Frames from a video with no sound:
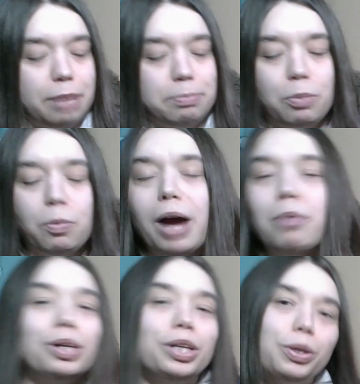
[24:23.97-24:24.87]
but why
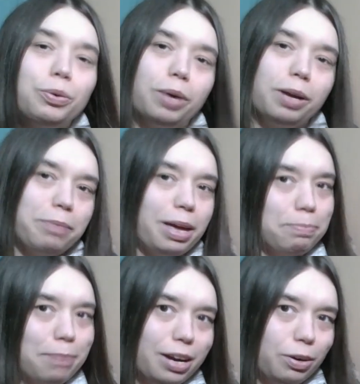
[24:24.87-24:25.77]
wouldn't you want to
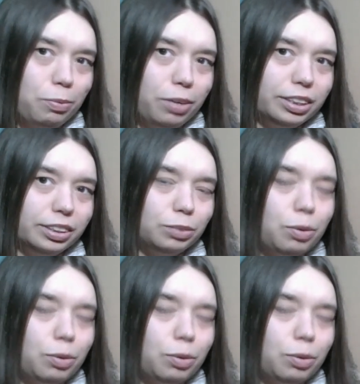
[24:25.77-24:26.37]
make better ones?